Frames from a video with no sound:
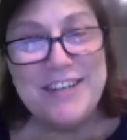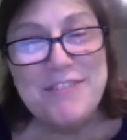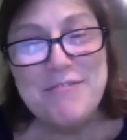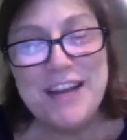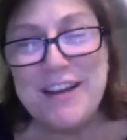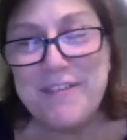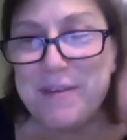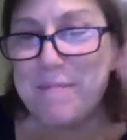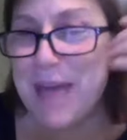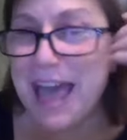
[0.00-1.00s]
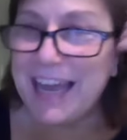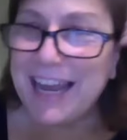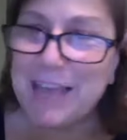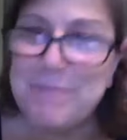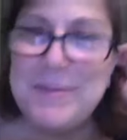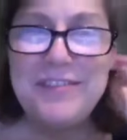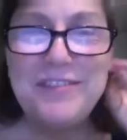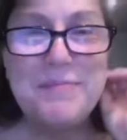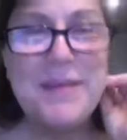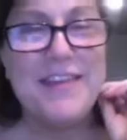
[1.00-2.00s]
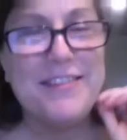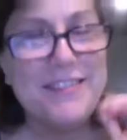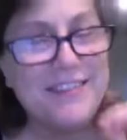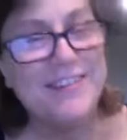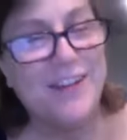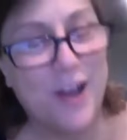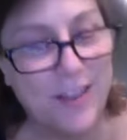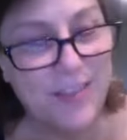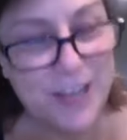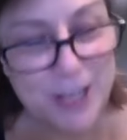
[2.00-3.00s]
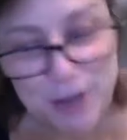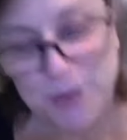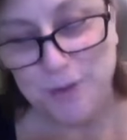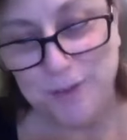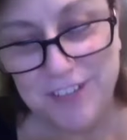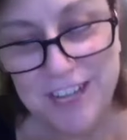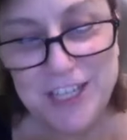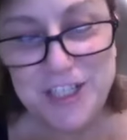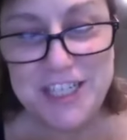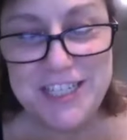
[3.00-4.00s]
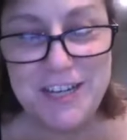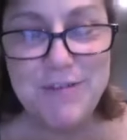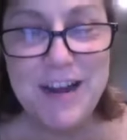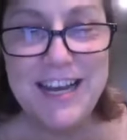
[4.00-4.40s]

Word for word: Right off the bat, Amy Smith on the nose. She did write it